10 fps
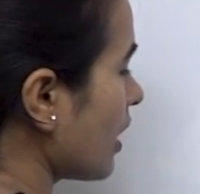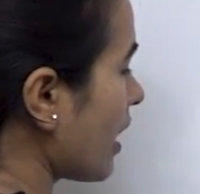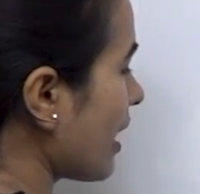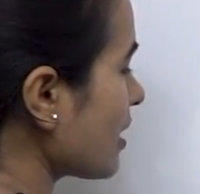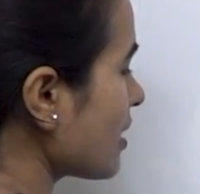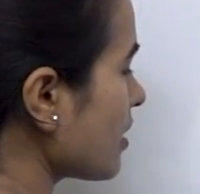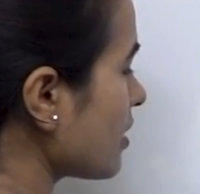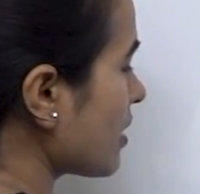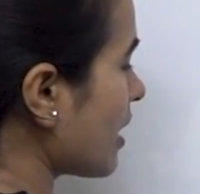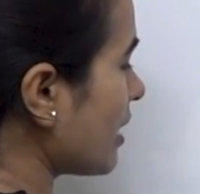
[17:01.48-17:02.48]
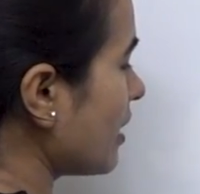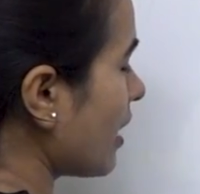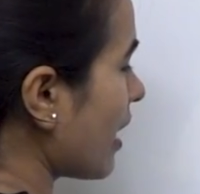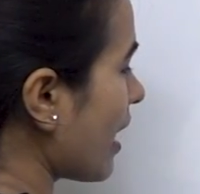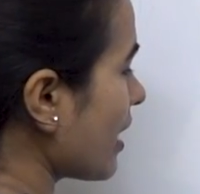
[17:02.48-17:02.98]
X such that
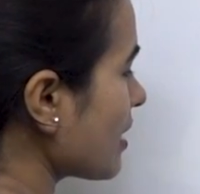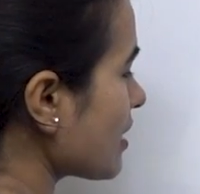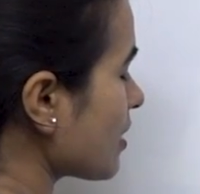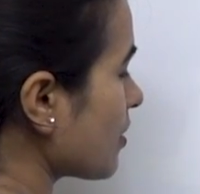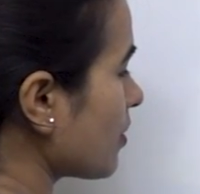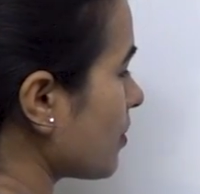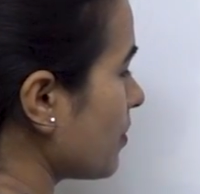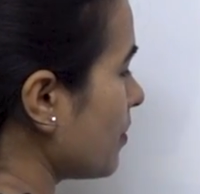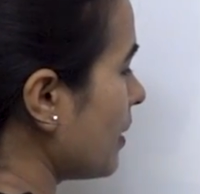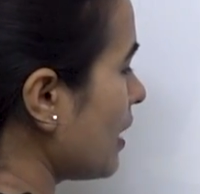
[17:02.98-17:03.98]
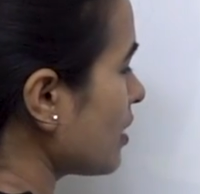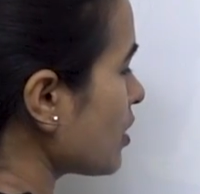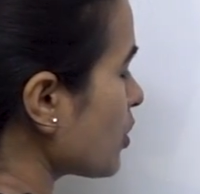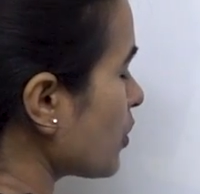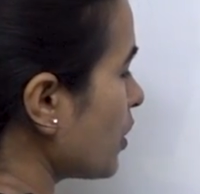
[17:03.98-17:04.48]
X
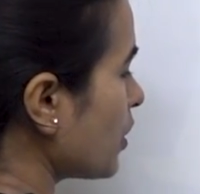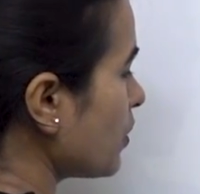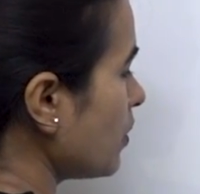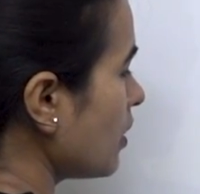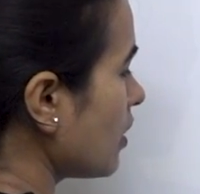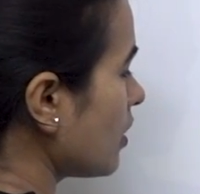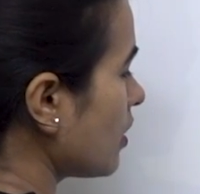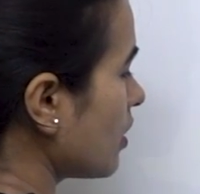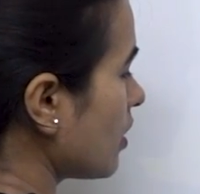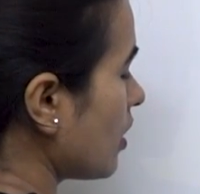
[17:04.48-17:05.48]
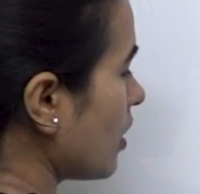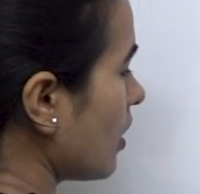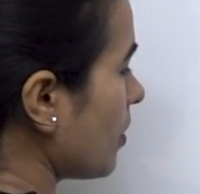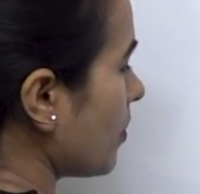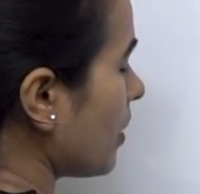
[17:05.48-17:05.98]
belongs to U
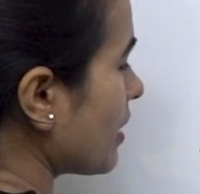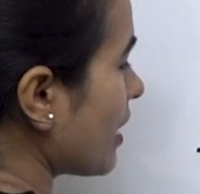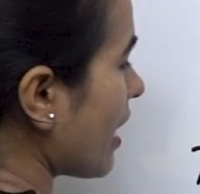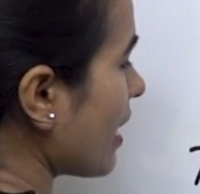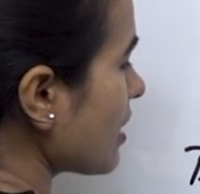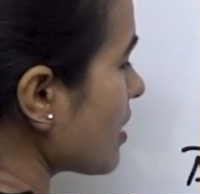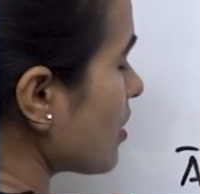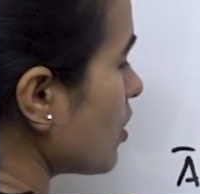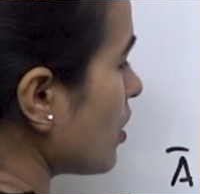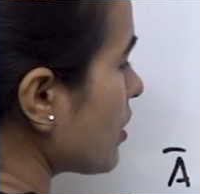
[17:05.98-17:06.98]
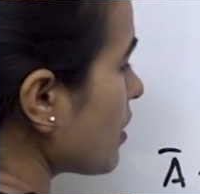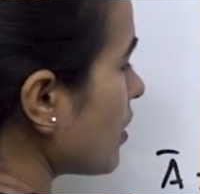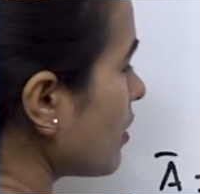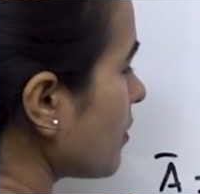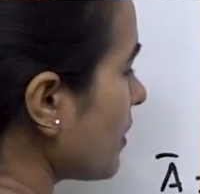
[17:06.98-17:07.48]
but X does
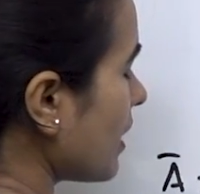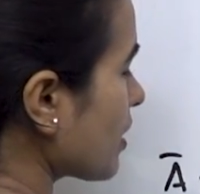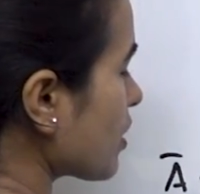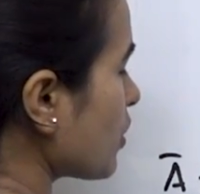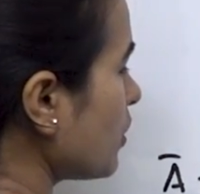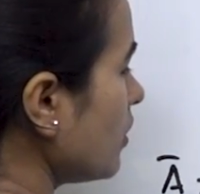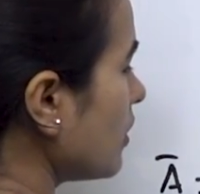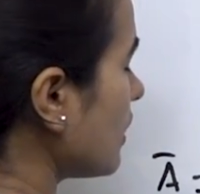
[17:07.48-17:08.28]
not belongs to